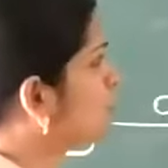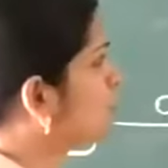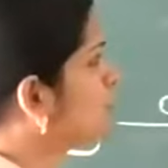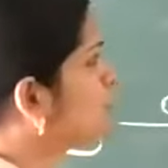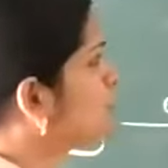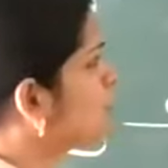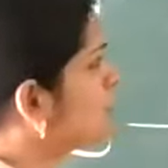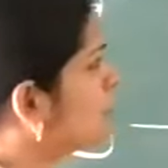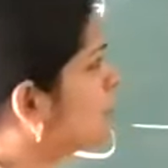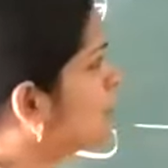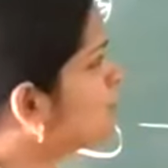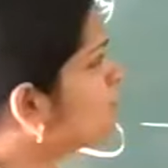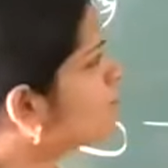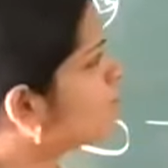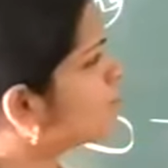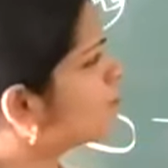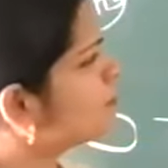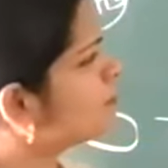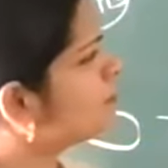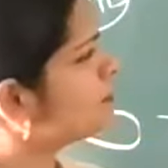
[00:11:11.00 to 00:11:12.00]
to
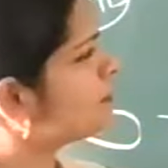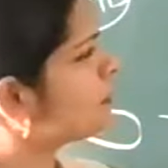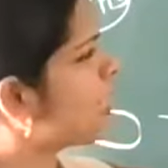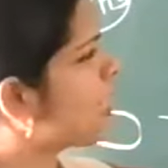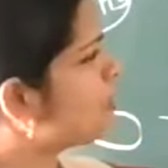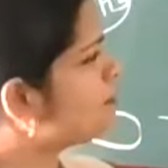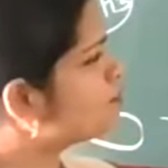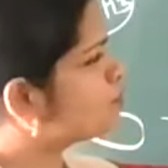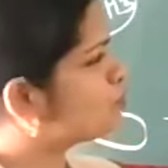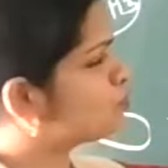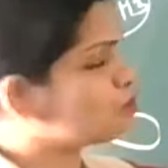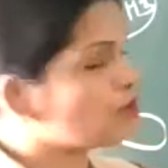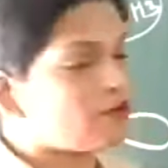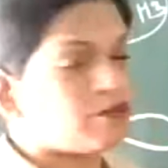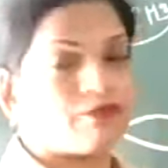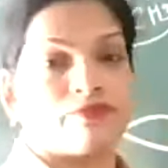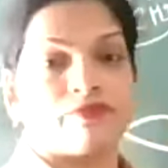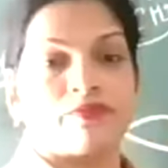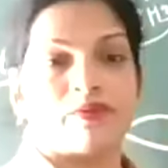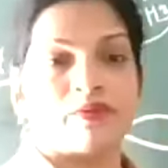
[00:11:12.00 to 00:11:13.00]
different types of
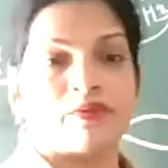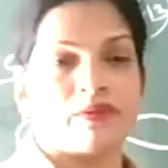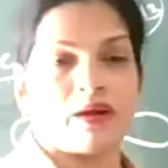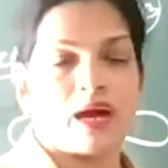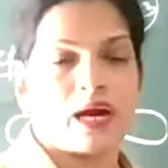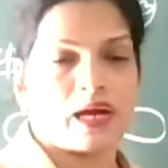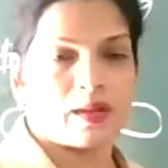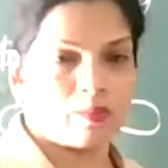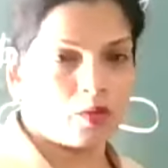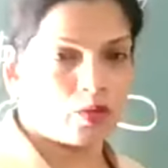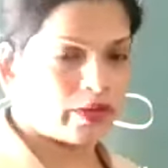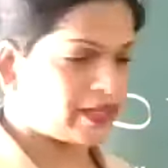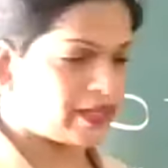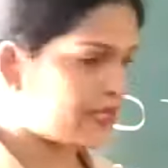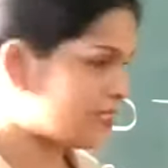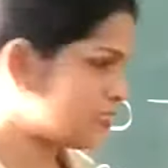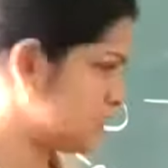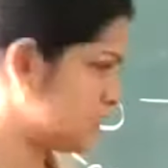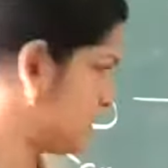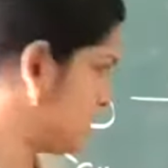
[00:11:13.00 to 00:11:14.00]

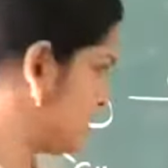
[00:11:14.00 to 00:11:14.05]
carbocation.